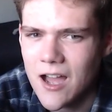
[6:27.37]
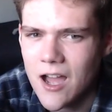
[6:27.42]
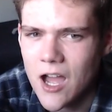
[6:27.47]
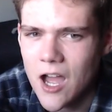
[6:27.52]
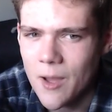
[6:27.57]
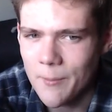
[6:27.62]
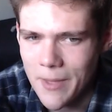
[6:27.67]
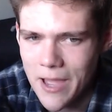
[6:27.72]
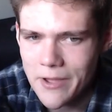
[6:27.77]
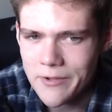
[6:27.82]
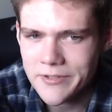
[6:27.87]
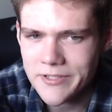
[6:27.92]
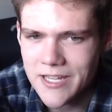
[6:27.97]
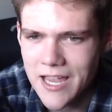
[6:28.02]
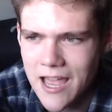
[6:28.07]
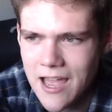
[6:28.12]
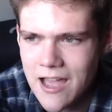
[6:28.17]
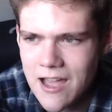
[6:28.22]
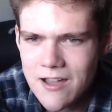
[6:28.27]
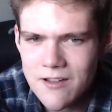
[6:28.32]
amount to
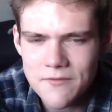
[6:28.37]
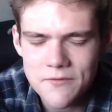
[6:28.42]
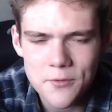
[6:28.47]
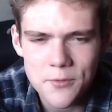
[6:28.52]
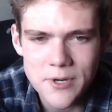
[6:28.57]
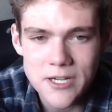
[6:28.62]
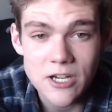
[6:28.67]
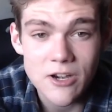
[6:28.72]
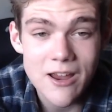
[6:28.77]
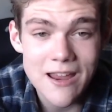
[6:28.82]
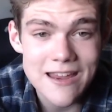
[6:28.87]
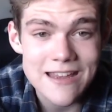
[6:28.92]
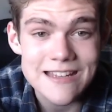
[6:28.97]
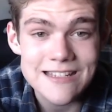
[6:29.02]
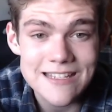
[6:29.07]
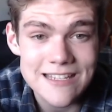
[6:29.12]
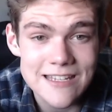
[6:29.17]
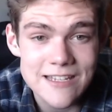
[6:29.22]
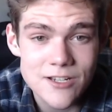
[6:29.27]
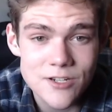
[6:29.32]
have when you're
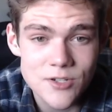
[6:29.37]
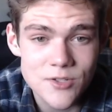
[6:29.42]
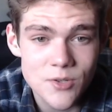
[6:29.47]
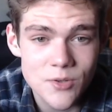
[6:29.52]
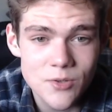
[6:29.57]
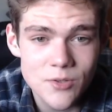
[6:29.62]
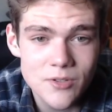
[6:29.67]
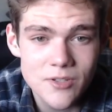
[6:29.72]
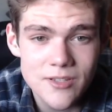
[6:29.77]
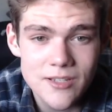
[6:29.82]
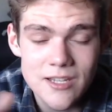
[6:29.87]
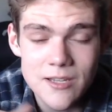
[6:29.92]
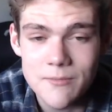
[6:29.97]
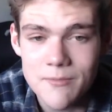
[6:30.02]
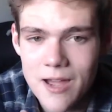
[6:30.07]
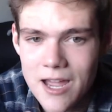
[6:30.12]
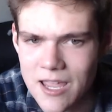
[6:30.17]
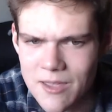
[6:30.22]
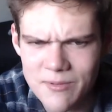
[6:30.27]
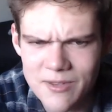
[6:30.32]
18 years old, in
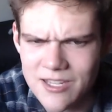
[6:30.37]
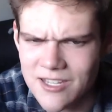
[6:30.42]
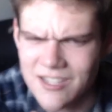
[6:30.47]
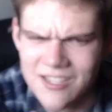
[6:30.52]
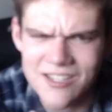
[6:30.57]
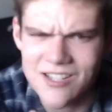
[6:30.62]
my opinion.